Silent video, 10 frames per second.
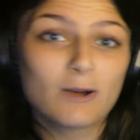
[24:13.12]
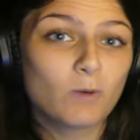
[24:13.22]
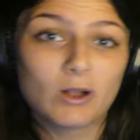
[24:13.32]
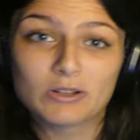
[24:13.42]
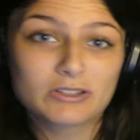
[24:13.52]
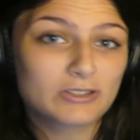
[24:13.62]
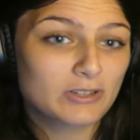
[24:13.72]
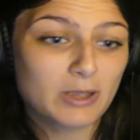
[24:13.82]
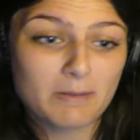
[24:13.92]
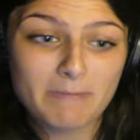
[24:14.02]
Walt's
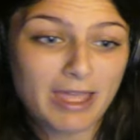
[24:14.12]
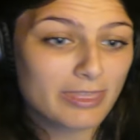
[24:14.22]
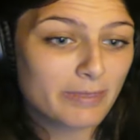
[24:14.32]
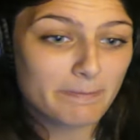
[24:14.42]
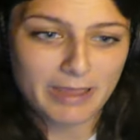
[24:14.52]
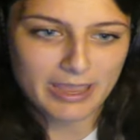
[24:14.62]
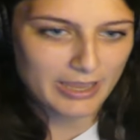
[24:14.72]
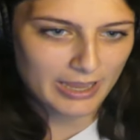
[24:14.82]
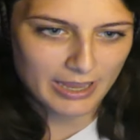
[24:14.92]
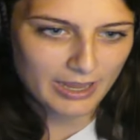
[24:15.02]
meth
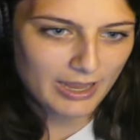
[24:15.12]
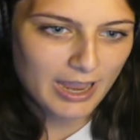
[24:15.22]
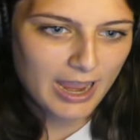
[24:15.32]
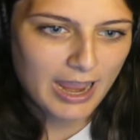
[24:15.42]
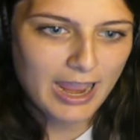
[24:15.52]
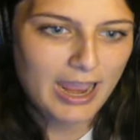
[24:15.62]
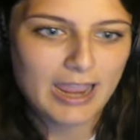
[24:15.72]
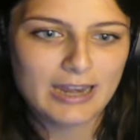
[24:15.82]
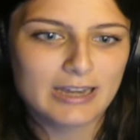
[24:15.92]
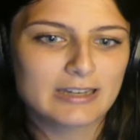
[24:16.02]
making.
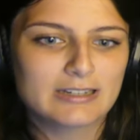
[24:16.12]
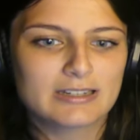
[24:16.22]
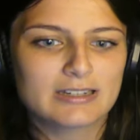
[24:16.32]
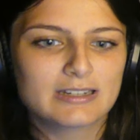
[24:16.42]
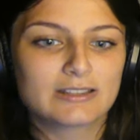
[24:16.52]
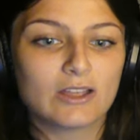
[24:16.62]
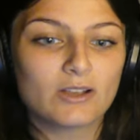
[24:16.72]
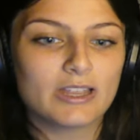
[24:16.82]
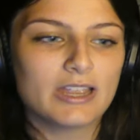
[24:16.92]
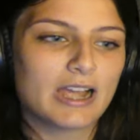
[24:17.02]
And
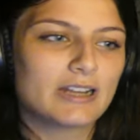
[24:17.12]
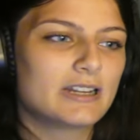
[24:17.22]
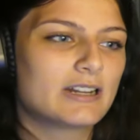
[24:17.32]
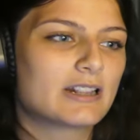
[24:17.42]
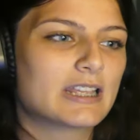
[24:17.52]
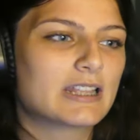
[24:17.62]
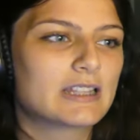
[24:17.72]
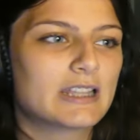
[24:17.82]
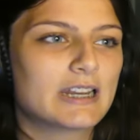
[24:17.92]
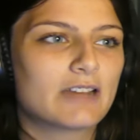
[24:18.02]
Loki, I didn't think
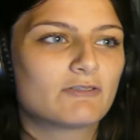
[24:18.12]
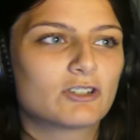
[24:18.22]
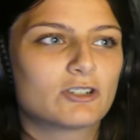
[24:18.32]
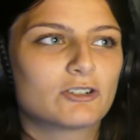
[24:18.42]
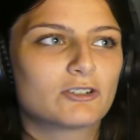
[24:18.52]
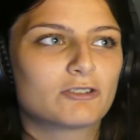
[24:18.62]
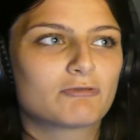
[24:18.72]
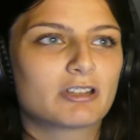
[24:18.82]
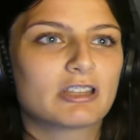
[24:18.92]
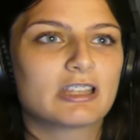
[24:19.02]
that they'd ever
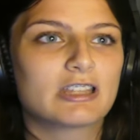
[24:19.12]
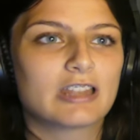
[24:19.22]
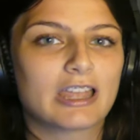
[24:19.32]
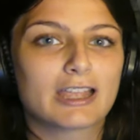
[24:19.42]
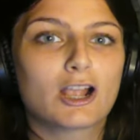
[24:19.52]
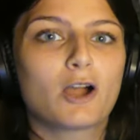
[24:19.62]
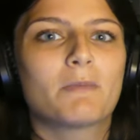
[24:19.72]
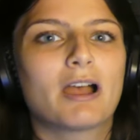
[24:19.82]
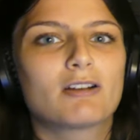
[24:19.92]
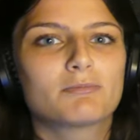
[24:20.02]
really, like,
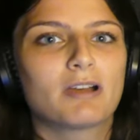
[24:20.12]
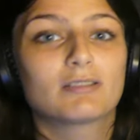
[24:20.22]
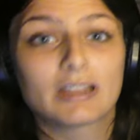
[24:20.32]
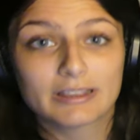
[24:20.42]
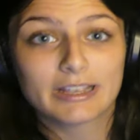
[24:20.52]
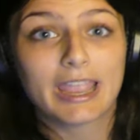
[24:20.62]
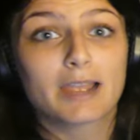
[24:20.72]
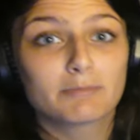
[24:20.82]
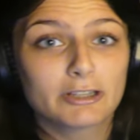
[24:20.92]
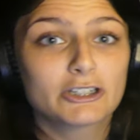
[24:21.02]
come out about, like, the
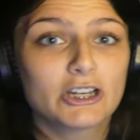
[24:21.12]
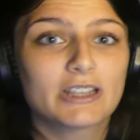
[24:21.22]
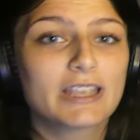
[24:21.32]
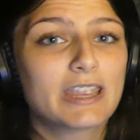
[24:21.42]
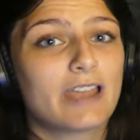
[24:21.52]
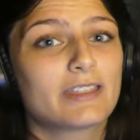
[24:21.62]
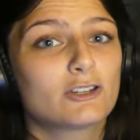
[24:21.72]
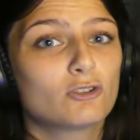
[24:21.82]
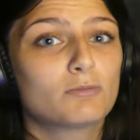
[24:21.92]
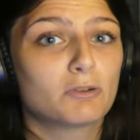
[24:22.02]
gambling shit. Like, yeah, they
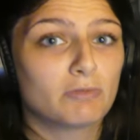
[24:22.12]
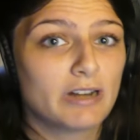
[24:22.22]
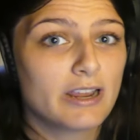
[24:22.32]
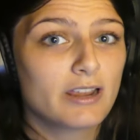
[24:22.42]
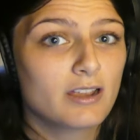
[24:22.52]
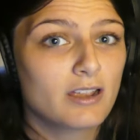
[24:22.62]
told Marie,